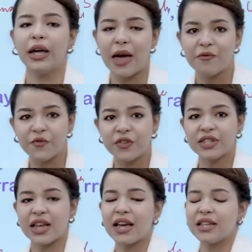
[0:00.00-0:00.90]

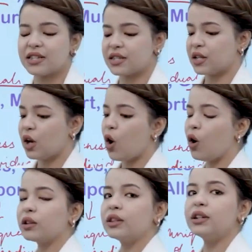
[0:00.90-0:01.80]
emphasized
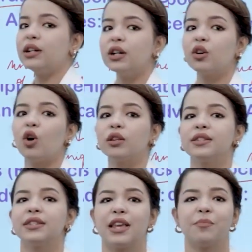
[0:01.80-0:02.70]
on the
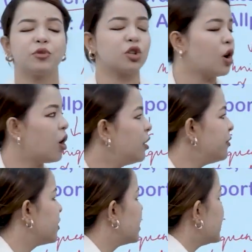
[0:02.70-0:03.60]
concept of